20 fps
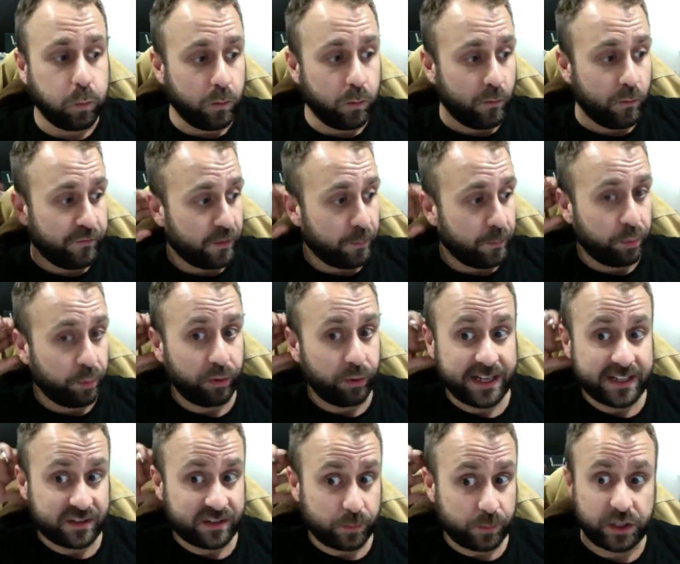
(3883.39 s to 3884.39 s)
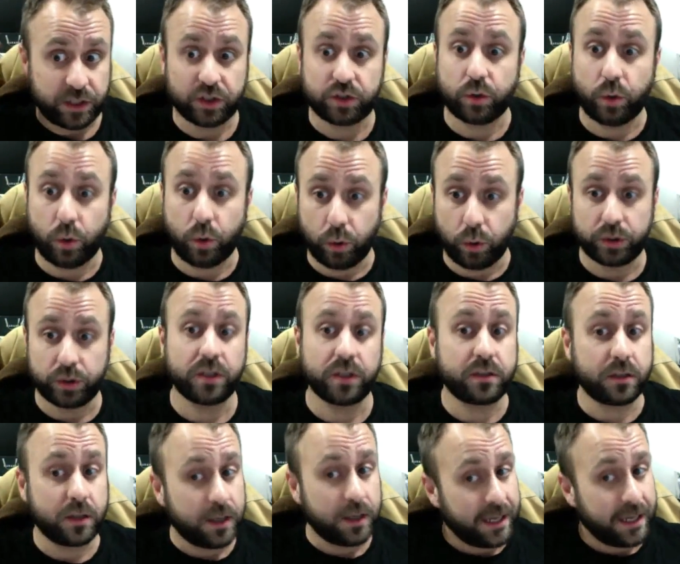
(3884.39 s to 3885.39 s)
for prints, we just ordered
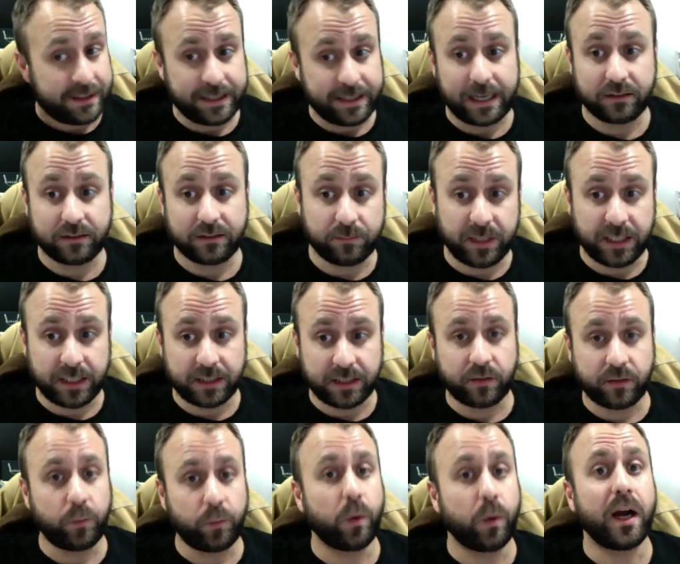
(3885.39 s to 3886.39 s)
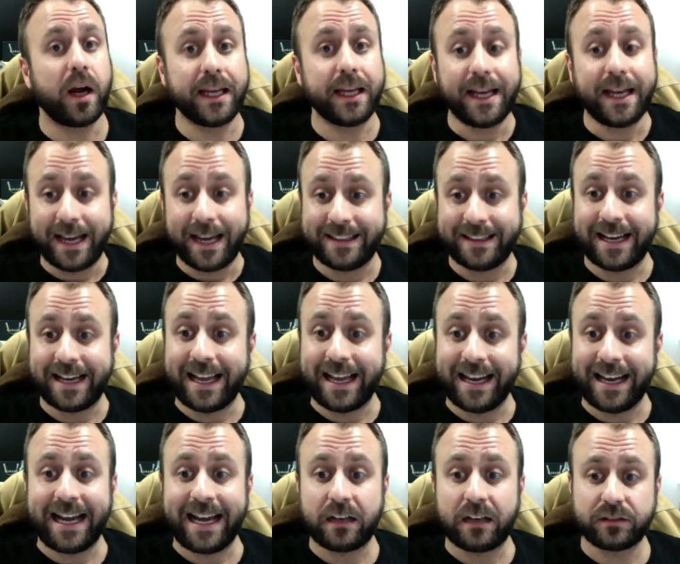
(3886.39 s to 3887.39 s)
1,000 meters of white, and that
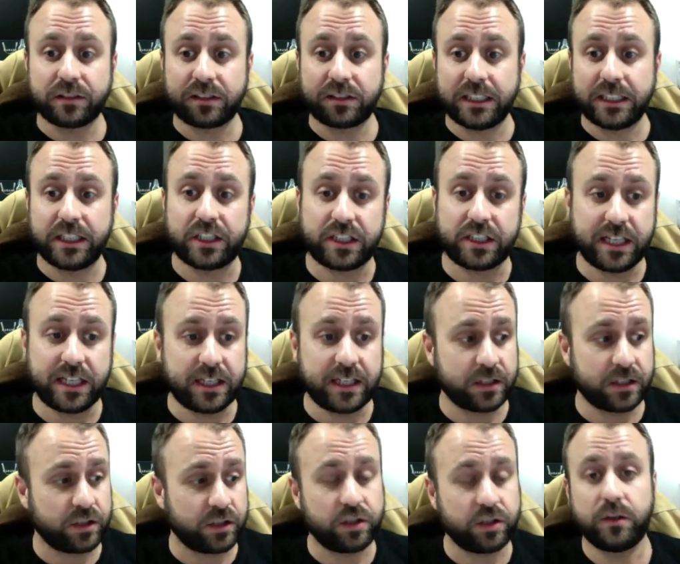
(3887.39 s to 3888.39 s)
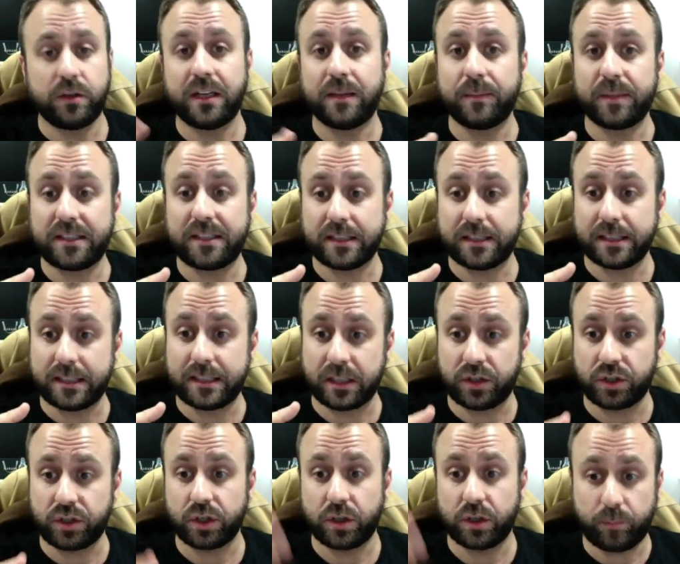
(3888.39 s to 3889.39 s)
allows us each season to do limited
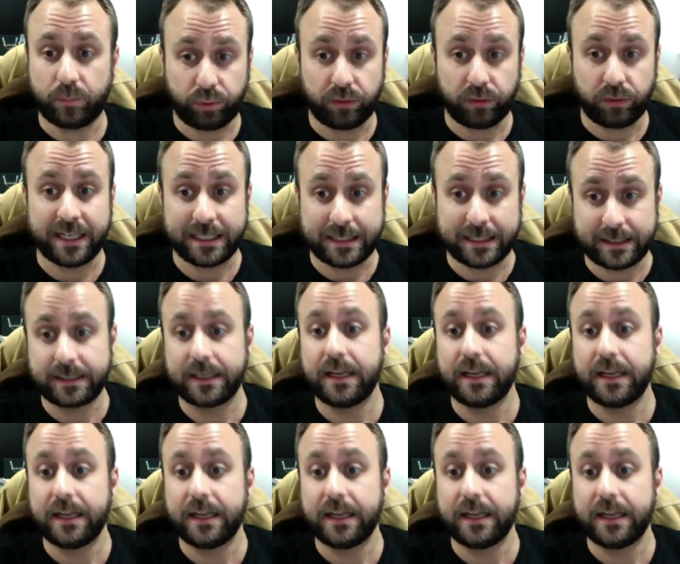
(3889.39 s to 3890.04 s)
edition prints